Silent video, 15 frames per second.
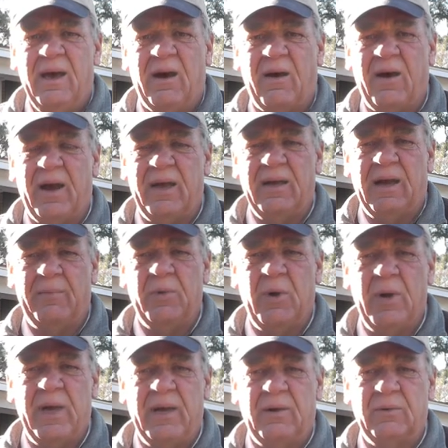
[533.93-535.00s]
All right, I'm
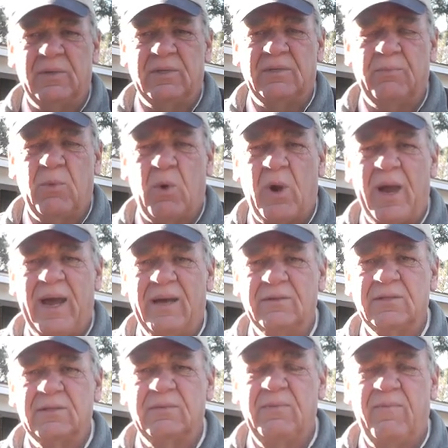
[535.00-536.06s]
gonna head on to some more houses.